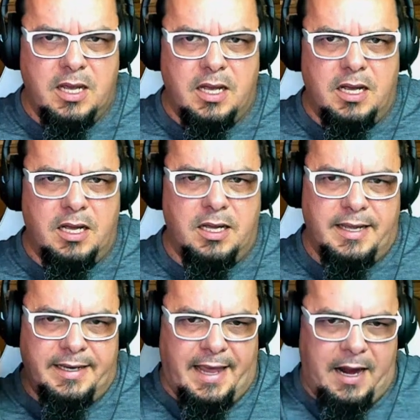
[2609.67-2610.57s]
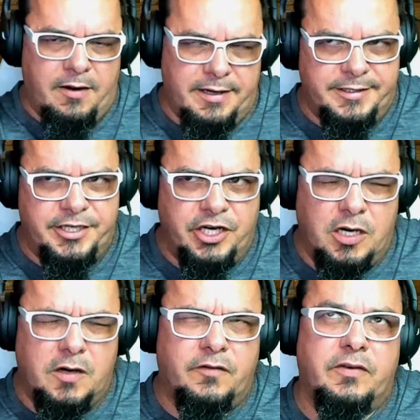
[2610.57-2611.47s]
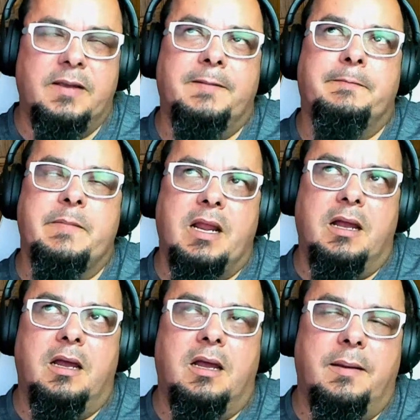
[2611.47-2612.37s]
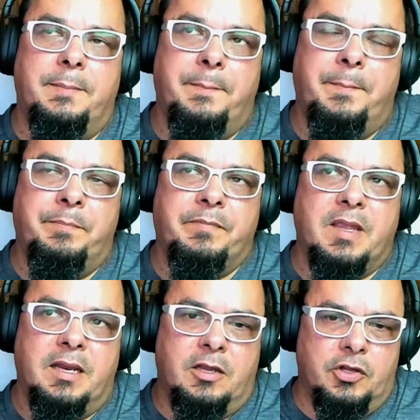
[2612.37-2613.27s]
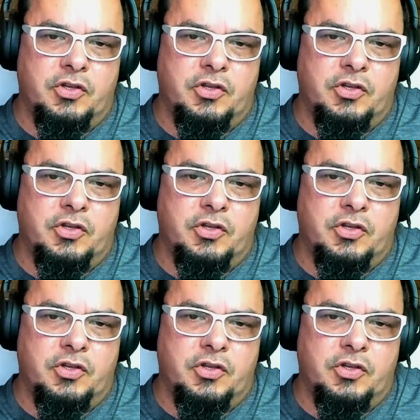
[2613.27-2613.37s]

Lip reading: and area served. And